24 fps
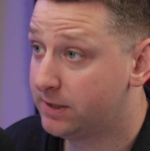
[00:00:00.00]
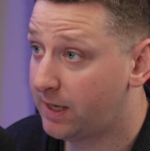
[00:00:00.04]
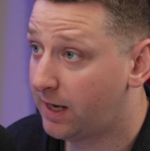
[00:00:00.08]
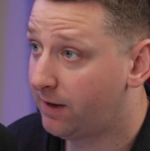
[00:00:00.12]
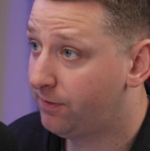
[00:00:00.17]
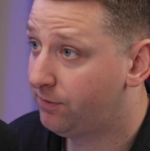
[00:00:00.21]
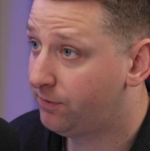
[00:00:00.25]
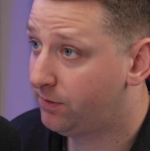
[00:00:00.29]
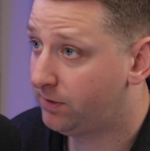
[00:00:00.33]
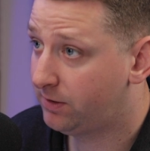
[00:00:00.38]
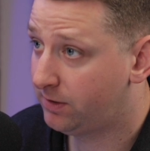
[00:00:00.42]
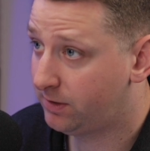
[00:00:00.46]
a
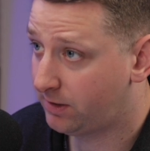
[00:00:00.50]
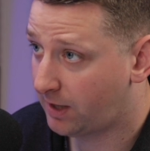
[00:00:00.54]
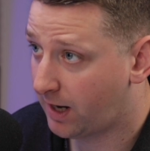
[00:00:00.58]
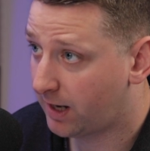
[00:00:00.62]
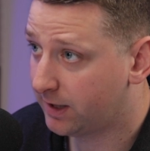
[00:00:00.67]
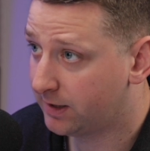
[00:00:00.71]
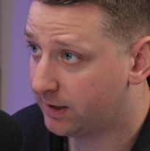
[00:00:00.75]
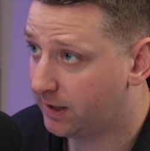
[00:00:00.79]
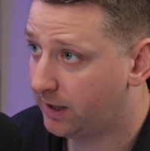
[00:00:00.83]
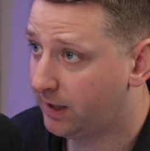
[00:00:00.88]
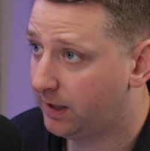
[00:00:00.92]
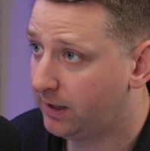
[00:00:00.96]
safe
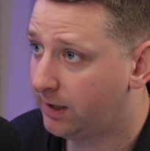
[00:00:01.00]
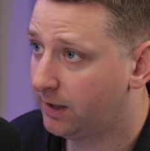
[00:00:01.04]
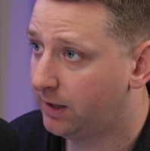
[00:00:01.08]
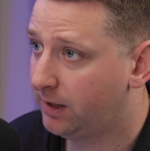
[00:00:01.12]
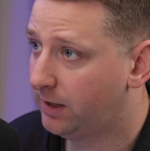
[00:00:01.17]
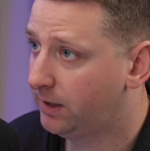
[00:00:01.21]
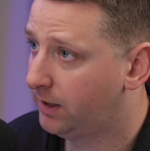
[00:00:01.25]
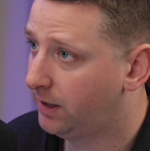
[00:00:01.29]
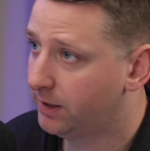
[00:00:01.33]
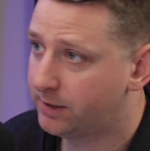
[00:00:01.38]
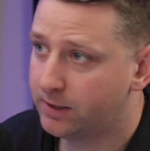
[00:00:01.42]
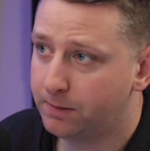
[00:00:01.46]
technique.
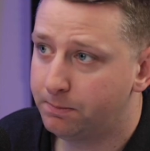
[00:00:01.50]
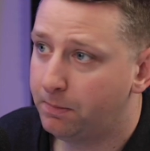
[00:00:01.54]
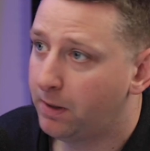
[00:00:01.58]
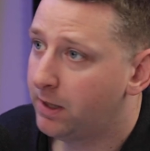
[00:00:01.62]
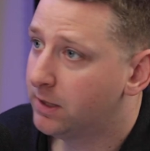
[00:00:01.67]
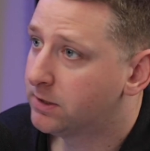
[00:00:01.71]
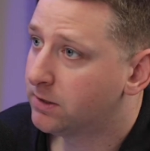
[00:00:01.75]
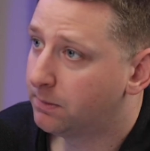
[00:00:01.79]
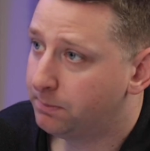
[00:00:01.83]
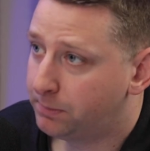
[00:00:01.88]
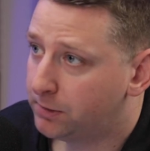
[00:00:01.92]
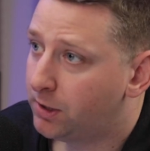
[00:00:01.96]
It's a
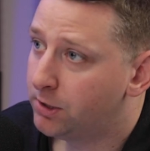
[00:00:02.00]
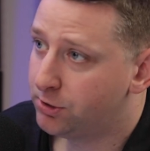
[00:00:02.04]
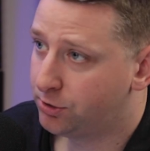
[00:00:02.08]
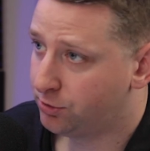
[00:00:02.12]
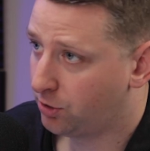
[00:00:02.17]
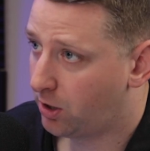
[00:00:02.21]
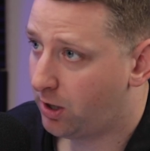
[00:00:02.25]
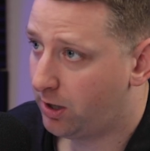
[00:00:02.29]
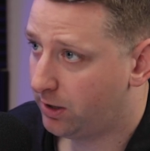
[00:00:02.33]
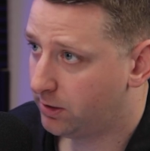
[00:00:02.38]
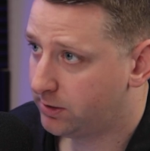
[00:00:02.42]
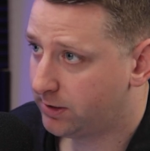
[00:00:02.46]
blood
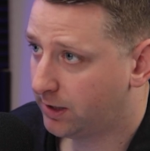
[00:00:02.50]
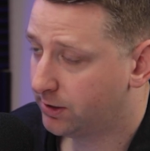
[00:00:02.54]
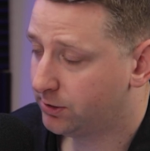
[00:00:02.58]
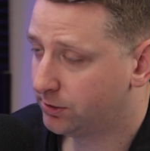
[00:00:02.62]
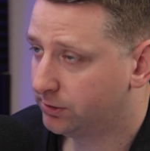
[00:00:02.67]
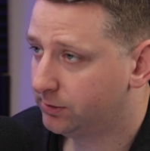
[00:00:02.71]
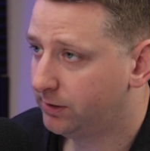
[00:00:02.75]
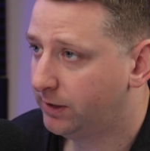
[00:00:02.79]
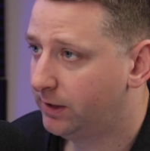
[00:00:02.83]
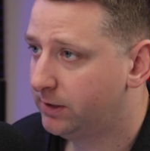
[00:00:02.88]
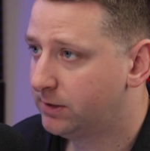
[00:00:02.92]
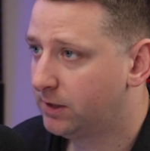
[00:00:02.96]
draw,
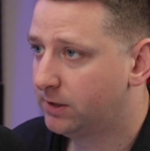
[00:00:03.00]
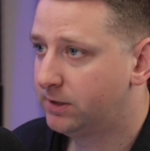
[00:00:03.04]
essentially.